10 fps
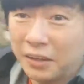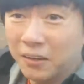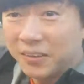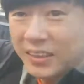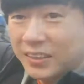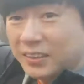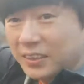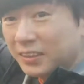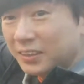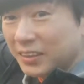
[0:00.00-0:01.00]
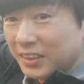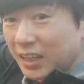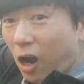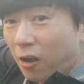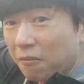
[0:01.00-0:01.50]
know, this is
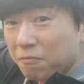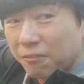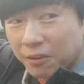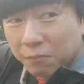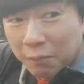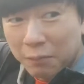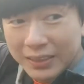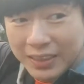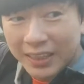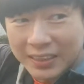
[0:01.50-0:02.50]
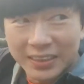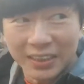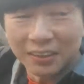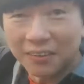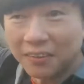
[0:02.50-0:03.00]
a hot favorite amongst kids
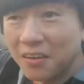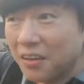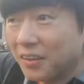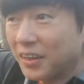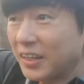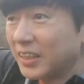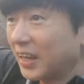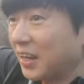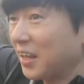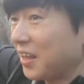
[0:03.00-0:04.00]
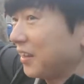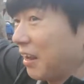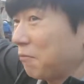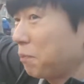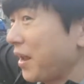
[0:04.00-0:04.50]
here. You know? Kids like
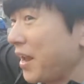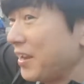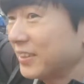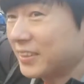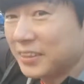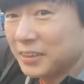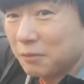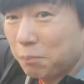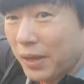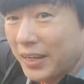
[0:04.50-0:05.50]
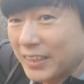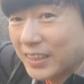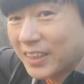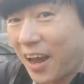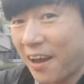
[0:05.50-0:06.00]
play this
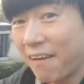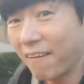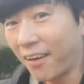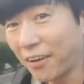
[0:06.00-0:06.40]
slide like